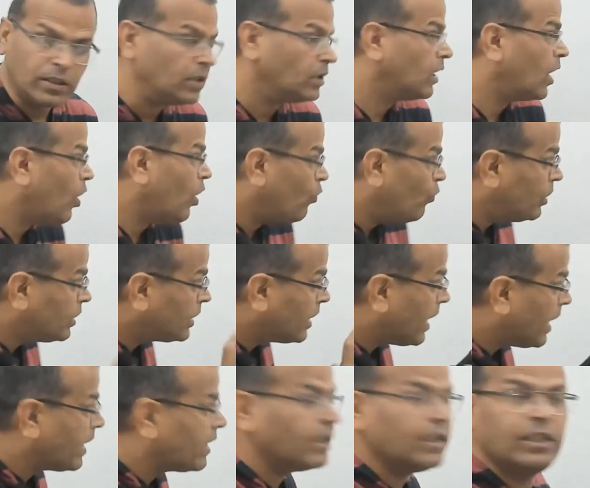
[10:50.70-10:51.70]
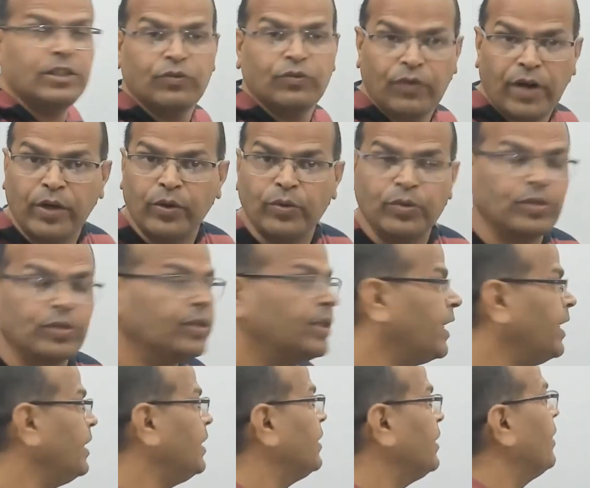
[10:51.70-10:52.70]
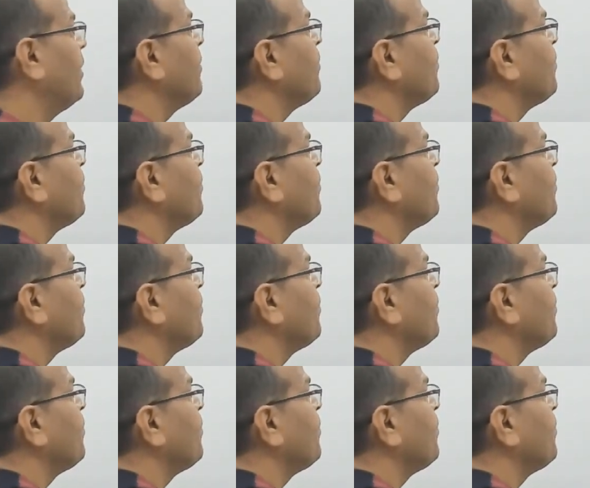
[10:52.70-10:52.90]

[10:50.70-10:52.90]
is how we select these values, right?